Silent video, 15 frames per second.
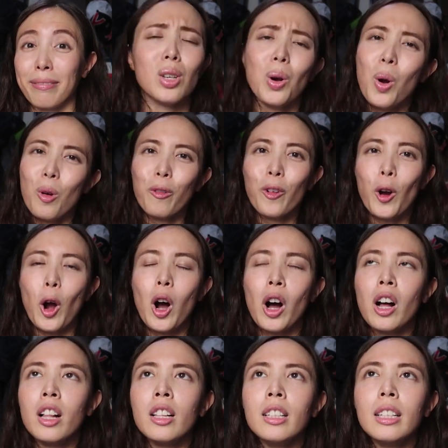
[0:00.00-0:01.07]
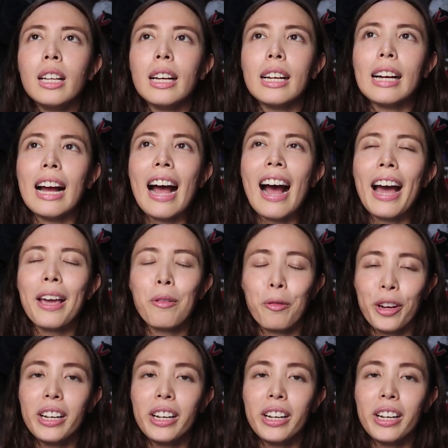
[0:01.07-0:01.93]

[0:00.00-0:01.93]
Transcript: So overall, I